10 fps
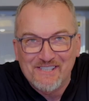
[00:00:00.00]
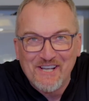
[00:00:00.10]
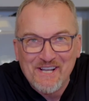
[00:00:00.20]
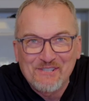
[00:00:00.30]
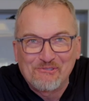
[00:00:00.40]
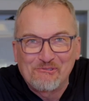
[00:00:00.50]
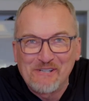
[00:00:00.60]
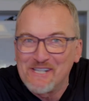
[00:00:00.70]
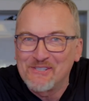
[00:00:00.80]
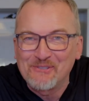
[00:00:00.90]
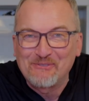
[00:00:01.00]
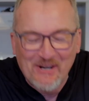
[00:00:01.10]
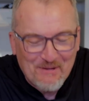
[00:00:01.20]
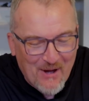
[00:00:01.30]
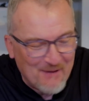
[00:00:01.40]
John's Regional
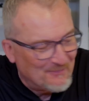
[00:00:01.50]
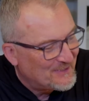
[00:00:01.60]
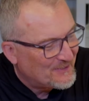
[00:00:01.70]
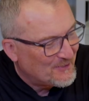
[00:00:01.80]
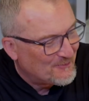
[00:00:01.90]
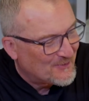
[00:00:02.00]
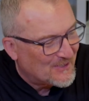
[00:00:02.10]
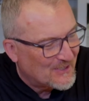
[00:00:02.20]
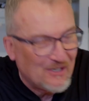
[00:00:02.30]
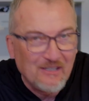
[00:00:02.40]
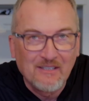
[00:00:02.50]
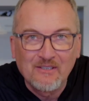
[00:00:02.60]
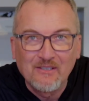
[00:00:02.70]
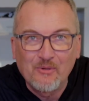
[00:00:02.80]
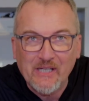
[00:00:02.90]
Fire Department, who were
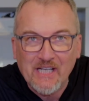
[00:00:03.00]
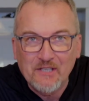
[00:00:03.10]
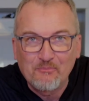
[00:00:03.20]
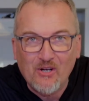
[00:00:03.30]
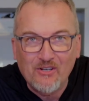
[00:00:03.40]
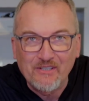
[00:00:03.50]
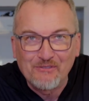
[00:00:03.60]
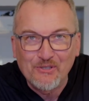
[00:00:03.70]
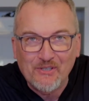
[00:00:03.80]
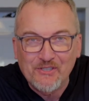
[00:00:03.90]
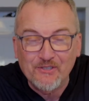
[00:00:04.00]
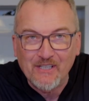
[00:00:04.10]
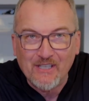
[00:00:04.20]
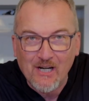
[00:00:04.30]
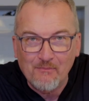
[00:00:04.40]
quick on the ball. Even though I turned the
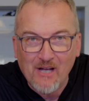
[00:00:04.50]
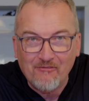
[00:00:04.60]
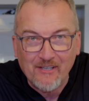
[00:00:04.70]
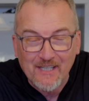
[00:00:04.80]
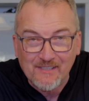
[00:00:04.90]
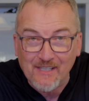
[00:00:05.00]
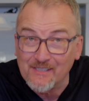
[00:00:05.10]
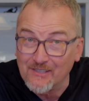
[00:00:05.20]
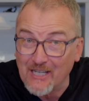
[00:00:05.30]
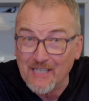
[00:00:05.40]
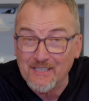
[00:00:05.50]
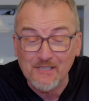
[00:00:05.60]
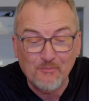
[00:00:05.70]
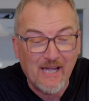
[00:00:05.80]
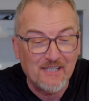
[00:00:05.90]
alarm off, I guess they still got
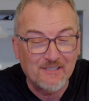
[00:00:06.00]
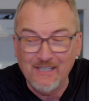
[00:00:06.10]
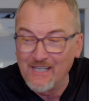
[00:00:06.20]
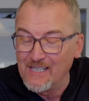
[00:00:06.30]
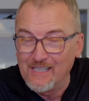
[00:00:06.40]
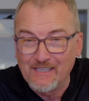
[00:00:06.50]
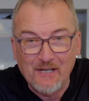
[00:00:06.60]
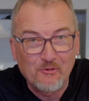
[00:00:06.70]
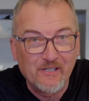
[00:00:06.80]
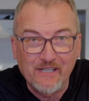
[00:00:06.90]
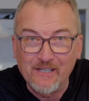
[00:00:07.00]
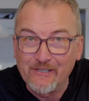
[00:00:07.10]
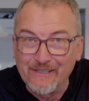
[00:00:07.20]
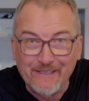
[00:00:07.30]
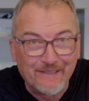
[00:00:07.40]
dispatched. They were
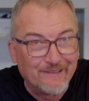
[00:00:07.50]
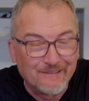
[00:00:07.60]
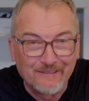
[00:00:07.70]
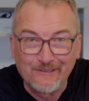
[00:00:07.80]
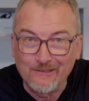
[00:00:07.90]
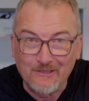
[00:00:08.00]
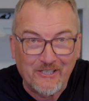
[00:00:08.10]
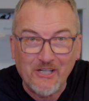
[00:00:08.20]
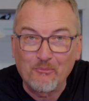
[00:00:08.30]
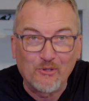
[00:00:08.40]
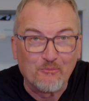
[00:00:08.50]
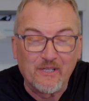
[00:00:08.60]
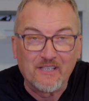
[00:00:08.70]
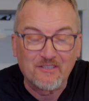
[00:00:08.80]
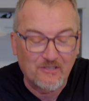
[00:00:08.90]
here in literally a couple of
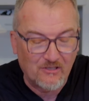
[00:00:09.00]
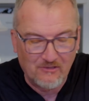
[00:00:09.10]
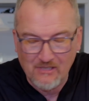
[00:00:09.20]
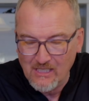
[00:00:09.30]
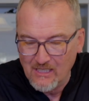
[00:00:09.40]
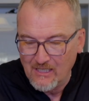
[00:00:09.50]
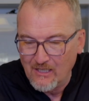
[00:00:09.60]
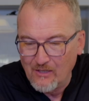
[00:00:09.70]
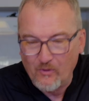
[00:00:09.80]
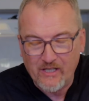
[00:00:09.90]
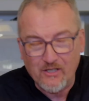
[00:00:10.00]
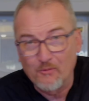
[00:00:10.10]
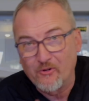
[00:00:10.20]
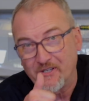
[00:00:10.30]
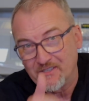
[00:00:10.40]
minutes. So, way to
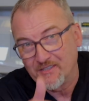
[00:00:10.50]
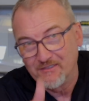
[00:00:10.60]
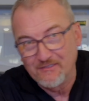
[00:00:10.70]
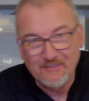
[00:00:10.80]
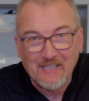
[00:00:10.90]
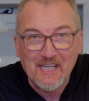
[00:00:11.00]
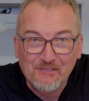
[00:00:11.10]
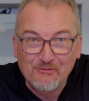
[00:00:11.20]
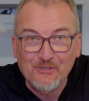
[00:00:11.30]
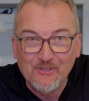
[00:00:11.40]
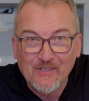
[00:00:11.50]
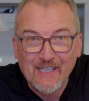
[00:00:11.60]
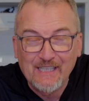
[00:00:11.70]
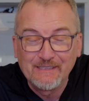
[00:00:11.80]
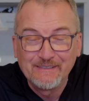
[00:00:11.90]
go, boys! Thanks
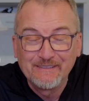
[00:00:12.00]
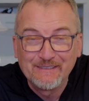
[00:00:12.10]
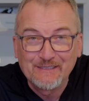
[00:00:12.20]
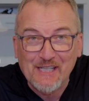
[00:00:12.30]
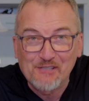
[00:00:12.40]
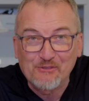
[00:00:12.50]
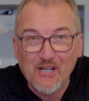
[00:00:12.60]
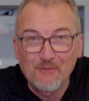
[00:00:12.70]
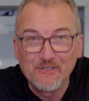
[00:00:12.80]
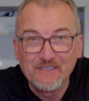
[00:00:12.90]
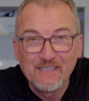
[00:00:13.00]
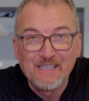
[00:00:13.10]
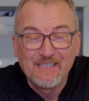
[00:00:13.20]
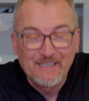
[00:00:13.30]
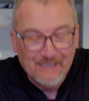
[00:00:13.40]
for coming.
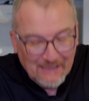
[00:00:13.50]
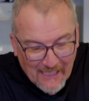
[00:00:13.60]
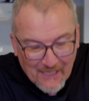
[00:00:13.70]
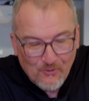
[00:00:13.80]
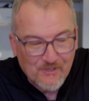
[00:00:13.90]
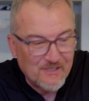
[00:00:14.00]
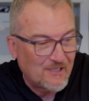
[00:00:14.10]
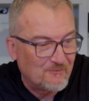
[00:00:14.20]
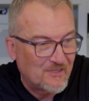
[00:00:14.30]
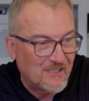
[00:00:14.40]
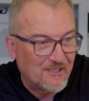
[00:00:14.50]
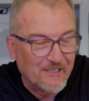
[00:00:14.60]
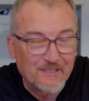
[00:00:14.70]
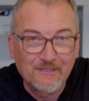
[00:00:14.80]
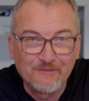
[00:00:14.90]
Glad it wasn't something
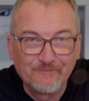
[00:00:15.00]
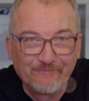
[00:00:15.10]
serious.